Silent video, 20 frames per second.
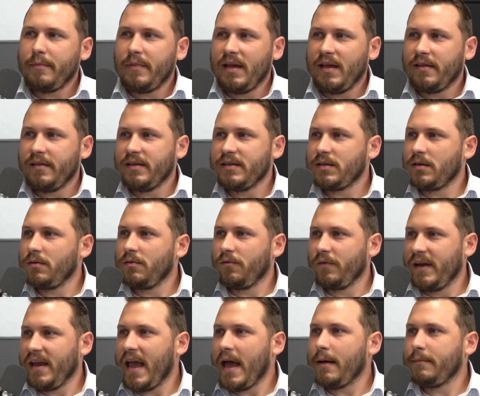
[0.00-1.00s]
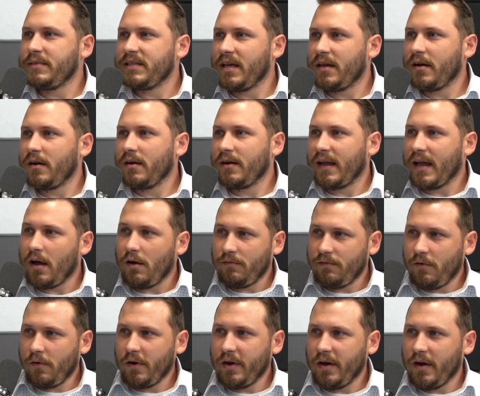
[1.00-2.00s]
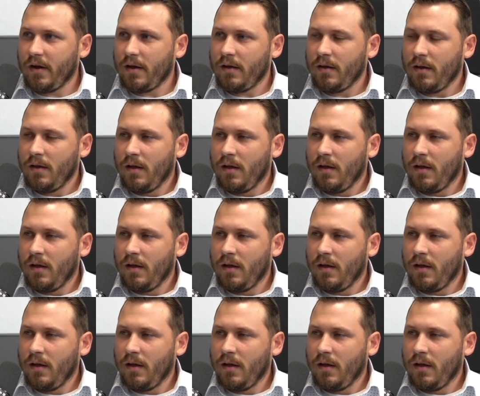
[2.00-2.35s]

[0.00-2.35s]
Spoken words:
He had this rehab center in California